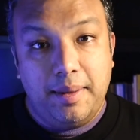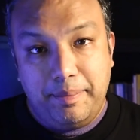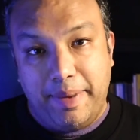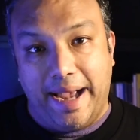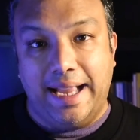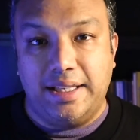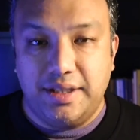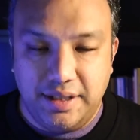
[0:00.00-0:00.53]

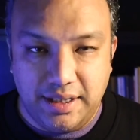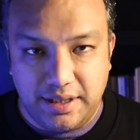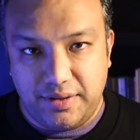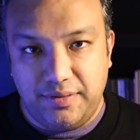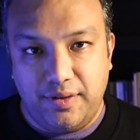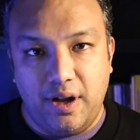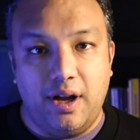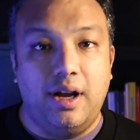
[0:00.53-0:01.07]
patch this
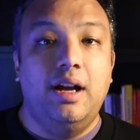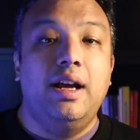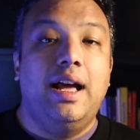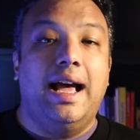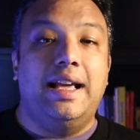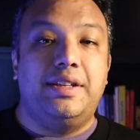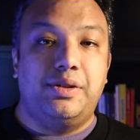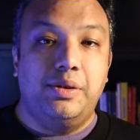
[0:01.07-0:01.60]
flaw
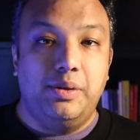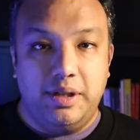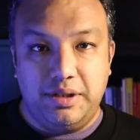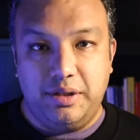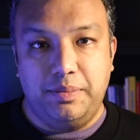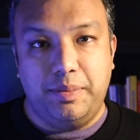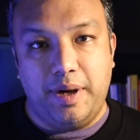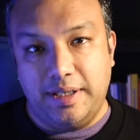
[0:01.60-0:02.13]
as soon as
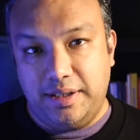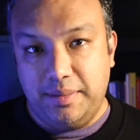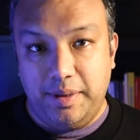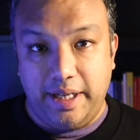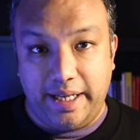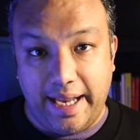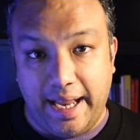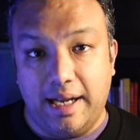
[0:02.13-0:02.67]
you
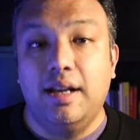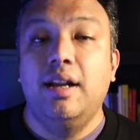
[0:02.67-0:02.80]
possibly can.